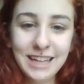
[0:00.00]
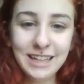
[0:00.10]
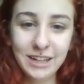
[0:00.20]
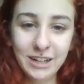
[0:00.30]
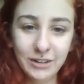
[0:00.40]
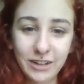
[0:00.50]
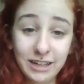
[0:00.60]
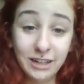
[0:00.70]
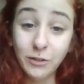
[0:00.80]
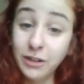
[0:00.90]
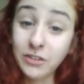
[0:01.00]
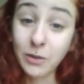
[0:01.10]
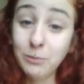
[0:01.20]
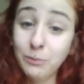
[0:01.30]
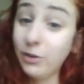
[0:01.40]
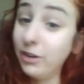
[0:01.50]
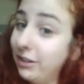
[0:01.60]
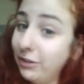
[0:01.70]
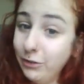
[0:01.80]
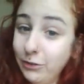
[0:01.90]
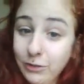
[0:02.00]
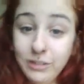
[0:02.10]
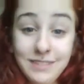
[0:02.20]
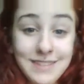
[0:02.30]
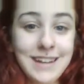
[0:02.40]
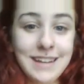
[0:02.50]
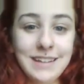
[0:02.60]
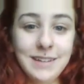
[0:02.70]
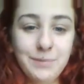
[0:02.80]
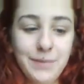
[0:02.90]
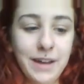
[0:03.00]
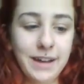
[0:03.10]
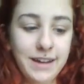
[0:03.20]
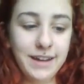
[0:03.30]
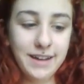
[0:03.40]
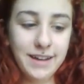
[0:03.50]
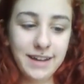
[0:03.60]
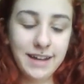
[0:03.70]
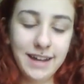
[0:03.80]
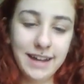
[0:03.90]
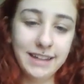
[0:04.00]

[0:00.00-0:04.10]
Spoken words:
you know, like knowing someone who did it, but I